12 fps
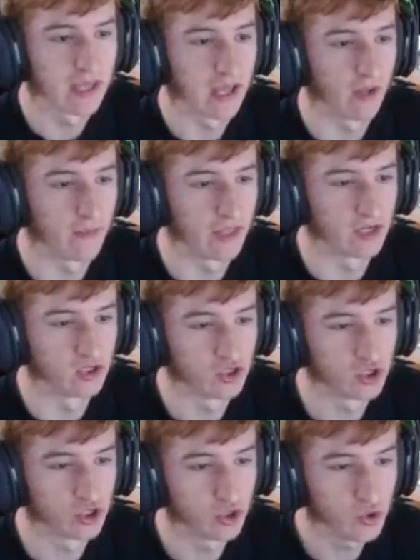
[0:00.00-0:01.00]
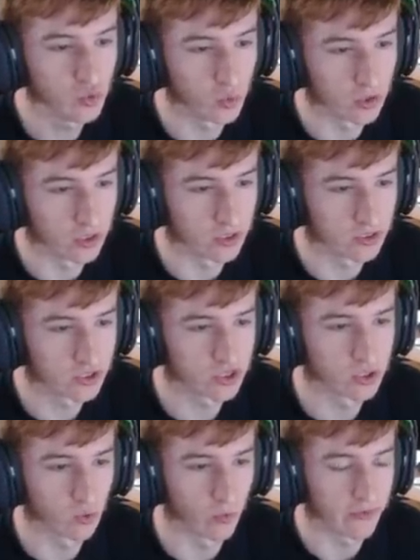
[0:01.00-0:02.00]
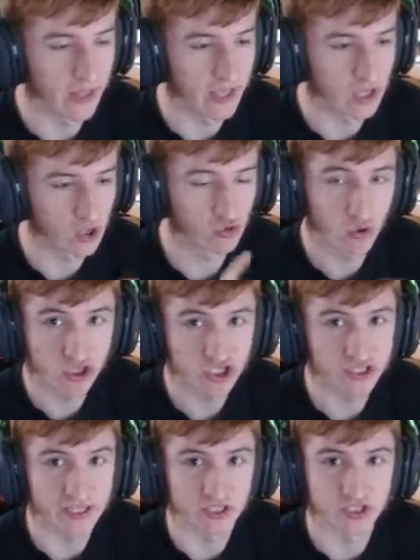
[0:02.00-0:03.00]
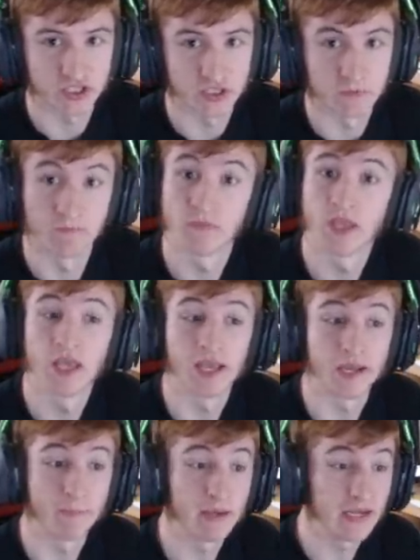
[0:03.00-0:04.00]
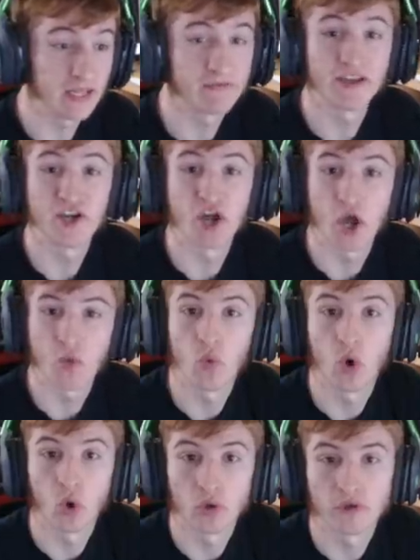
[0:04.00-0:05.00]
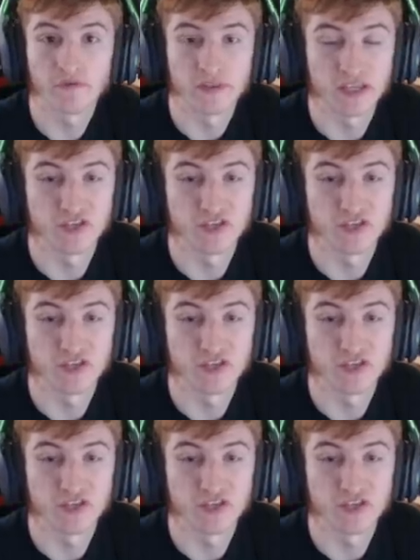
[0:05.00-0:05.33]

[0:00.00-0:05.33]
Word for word: and then two words with a cross next to them. And I believe I know what all of these